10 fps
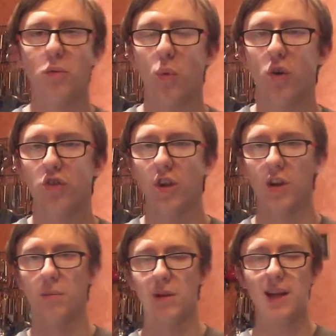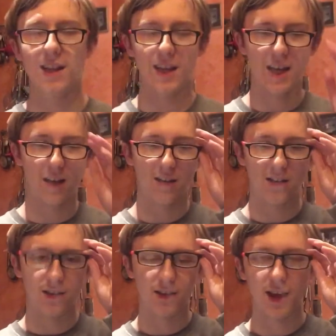watching completely, and
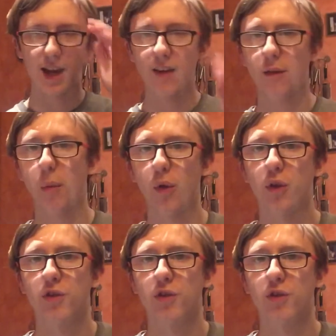they never bothered